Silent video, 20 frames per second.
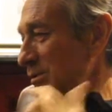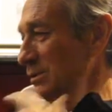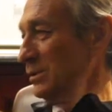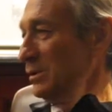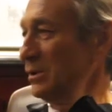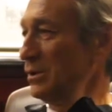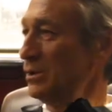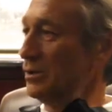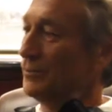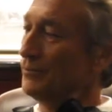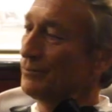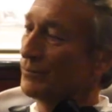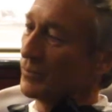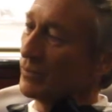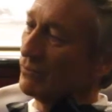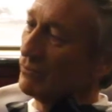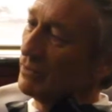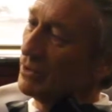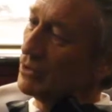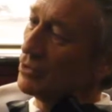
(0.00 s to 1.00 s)
um,
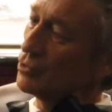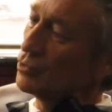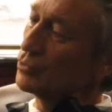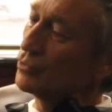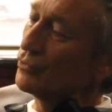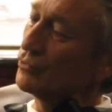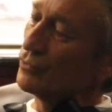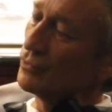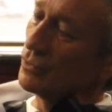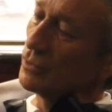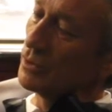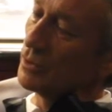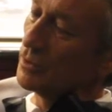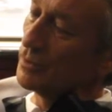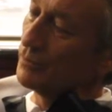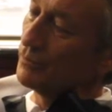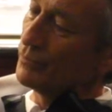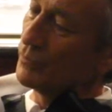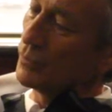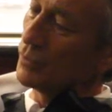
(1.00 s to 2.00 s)
very good
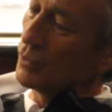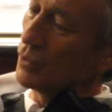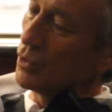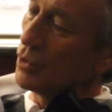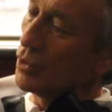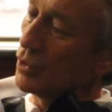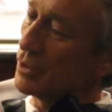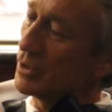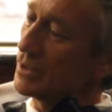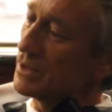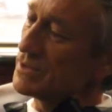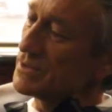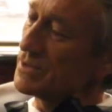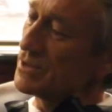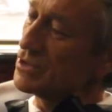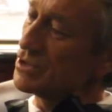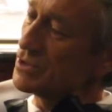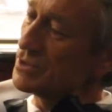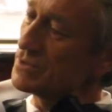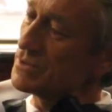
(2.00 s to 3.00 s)
um,
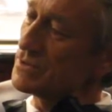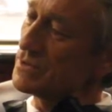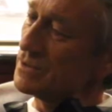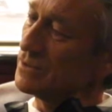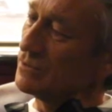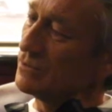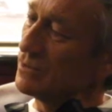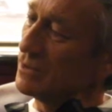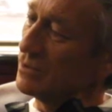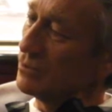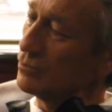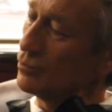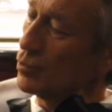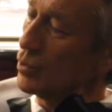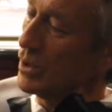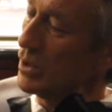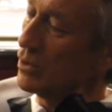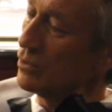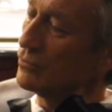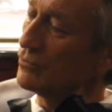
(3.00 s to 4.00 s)
organizations in in
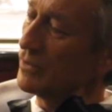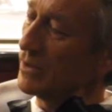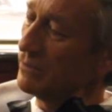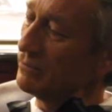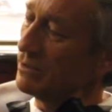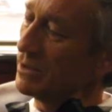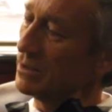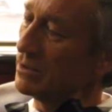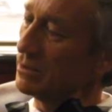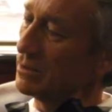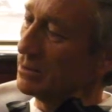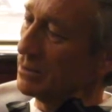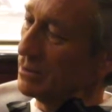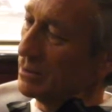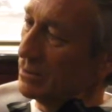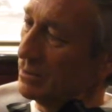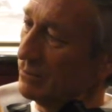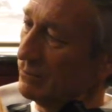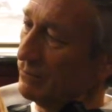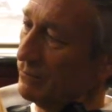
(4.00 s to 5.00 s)
way of having
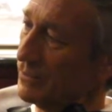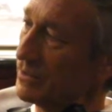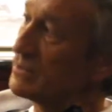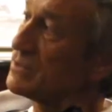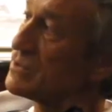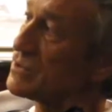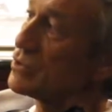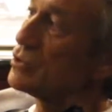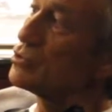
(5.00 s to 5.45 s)
fitness